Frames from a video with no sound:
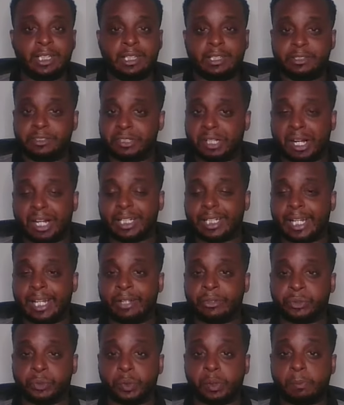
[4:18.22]
Knockdown
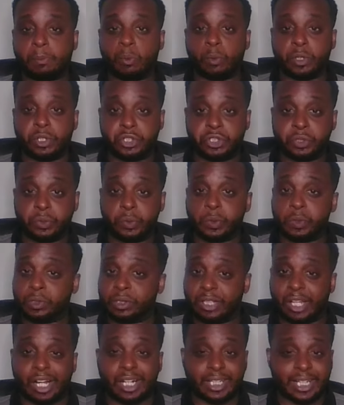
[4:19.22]
three-point shooter,
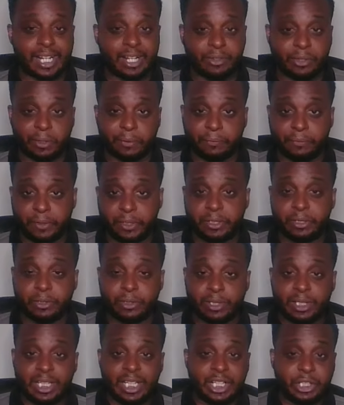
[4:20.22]
lockdown defender.
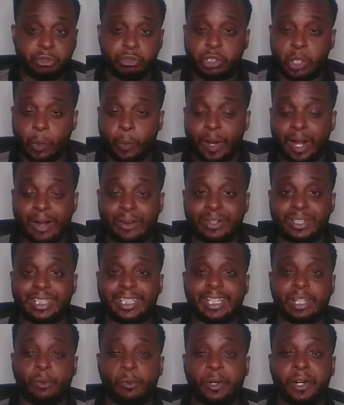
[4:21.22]
You go out and
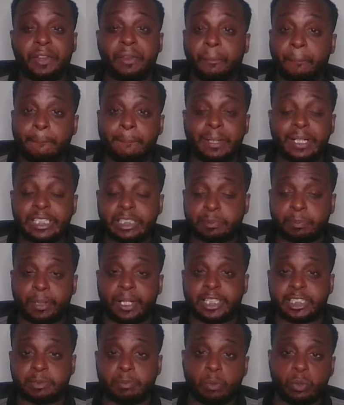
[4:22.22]
get one of the best
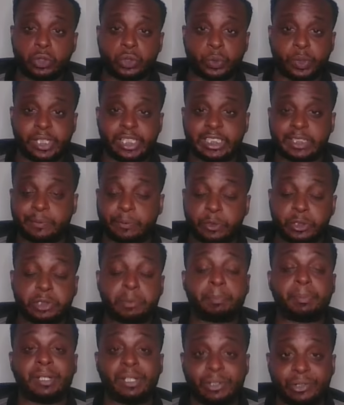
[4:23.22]
possible transfers,
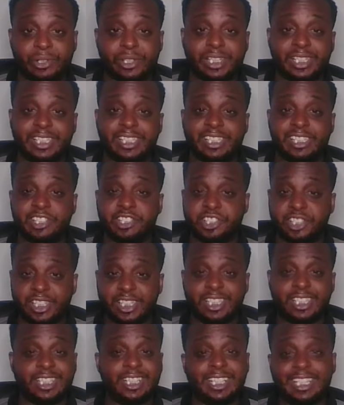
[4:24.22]
period, in
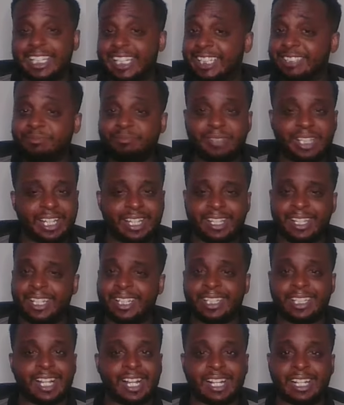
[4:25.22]
Chen.
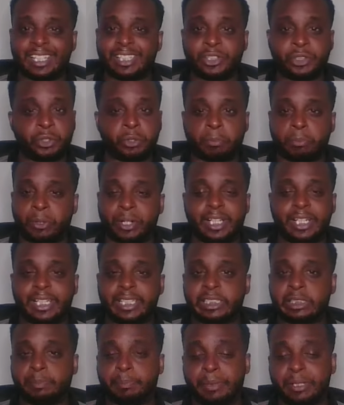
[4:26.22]
And you're bringing
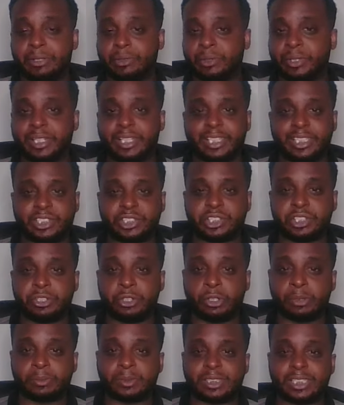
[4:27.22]
experience. You know
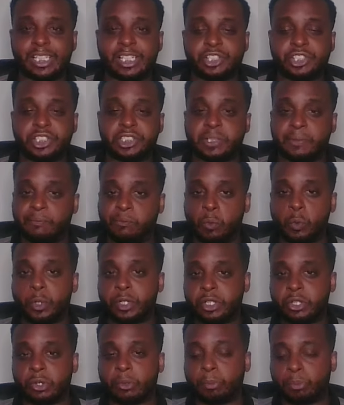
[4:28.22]
what I'm saying? She's a
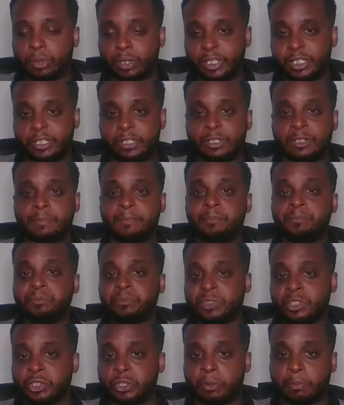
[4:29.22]
four-year player.
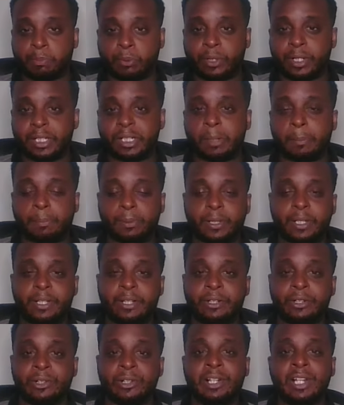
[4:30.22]
You're bringing a
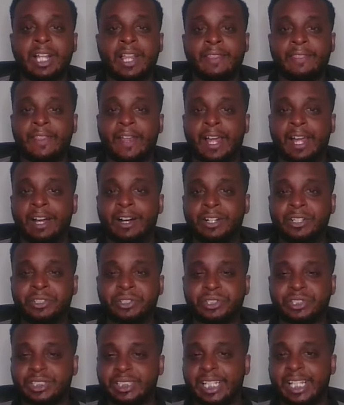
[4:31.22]
player that
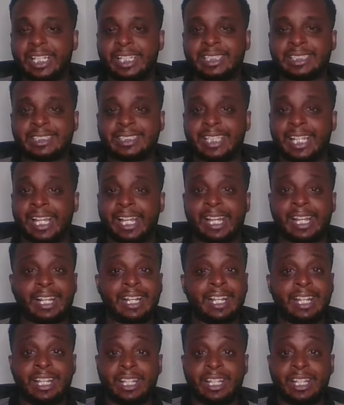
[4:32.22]
understands that